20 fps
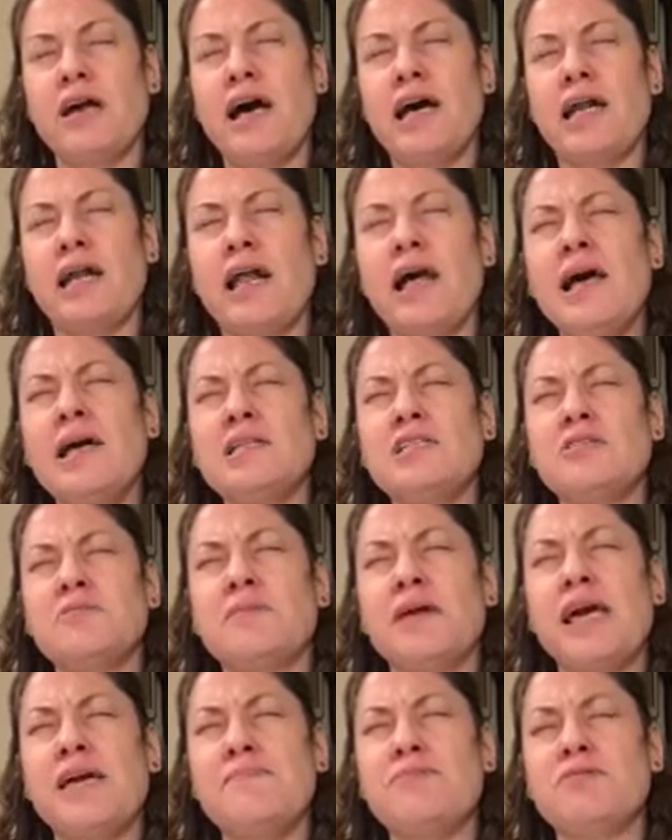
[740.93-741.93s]
I'd like to
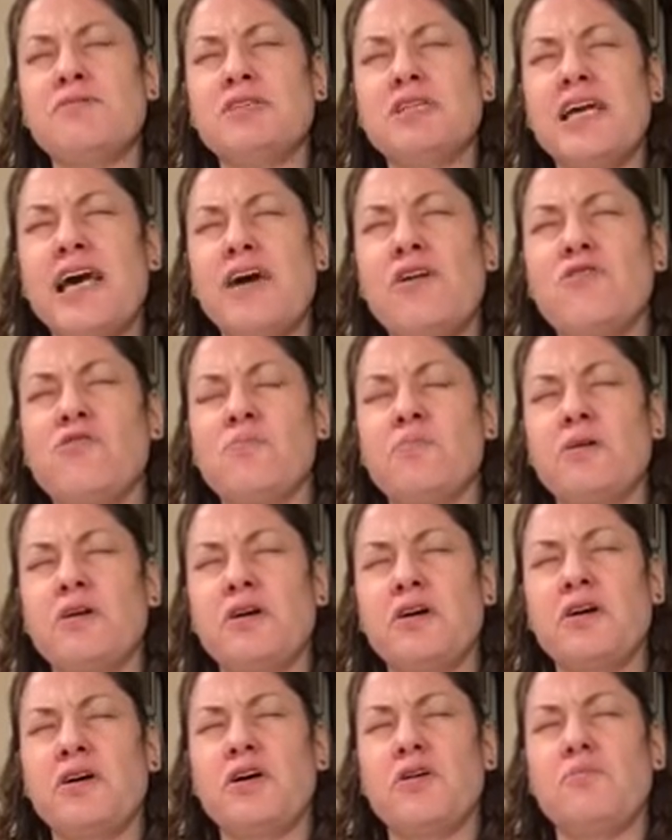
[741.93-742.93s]
be able to get up
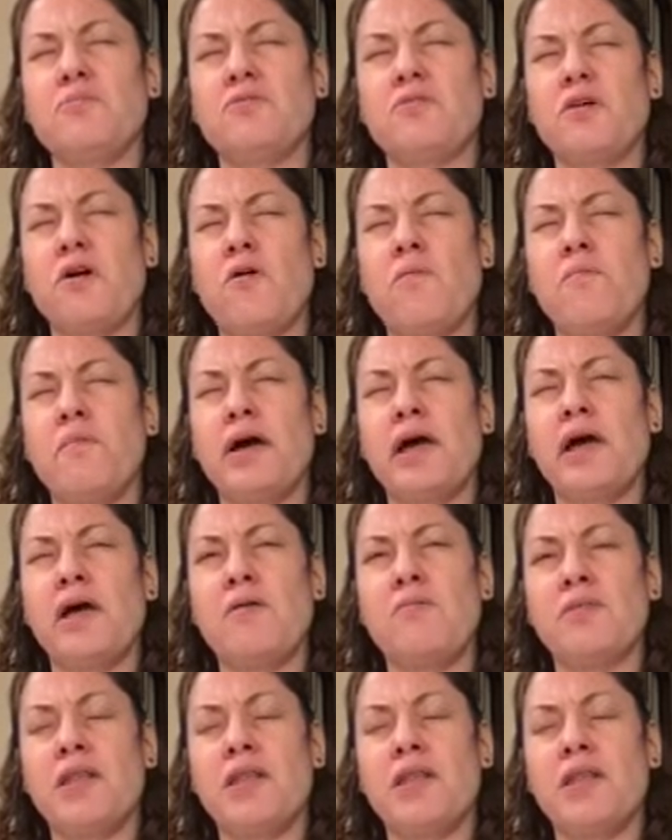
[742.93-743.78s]
curbs on my own.